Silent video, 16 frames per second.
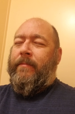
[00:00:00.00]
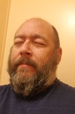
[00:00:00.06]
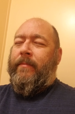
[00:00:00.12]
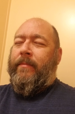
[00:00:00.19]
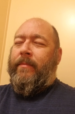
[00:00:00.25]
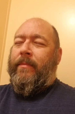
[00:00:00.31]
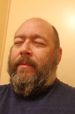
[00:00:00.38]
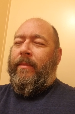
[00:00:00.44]

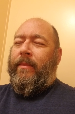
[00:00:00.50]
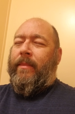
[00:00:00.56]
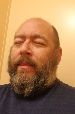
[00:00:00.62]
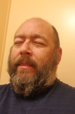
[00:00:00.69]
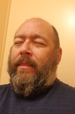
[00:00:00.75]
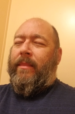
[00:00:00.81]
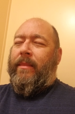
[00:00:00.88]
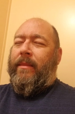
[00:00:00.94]

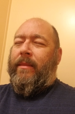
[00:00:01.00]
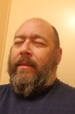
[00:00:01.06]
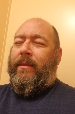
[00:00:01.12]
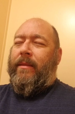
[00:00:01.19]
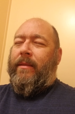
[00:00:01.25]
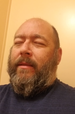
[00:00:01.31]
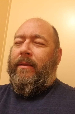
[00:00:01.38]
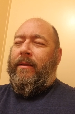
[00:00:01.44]

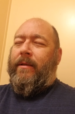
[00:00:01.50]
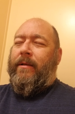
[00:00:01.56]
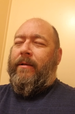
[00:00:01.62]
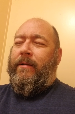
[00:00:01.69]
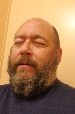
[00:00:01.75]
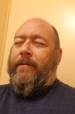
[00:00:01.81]
(silence)